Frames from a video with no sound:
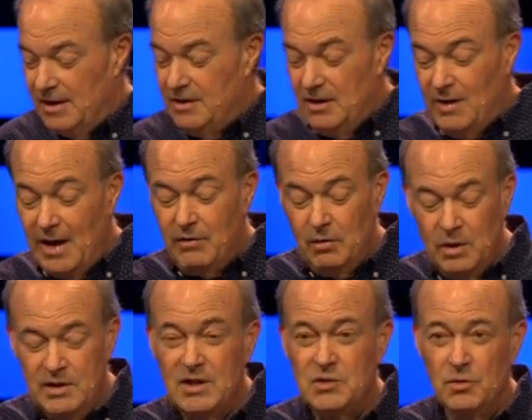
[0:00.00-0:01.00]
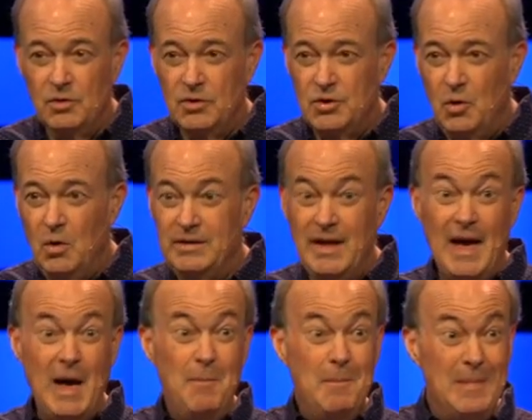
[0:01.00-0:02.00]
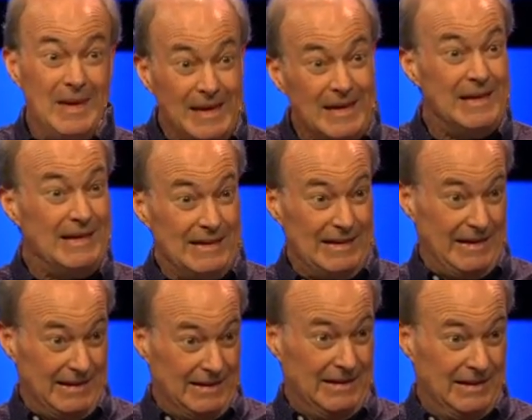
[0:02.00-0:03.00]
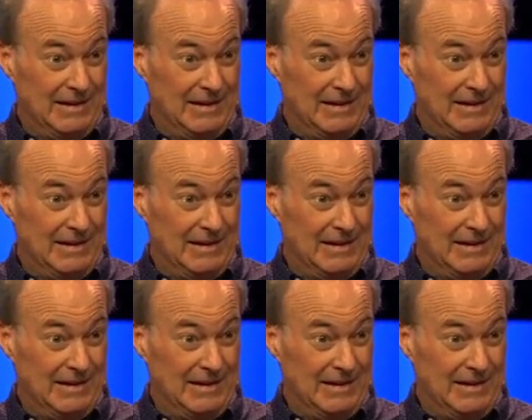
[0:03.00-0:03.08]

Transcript: everyone does what they're told immediately.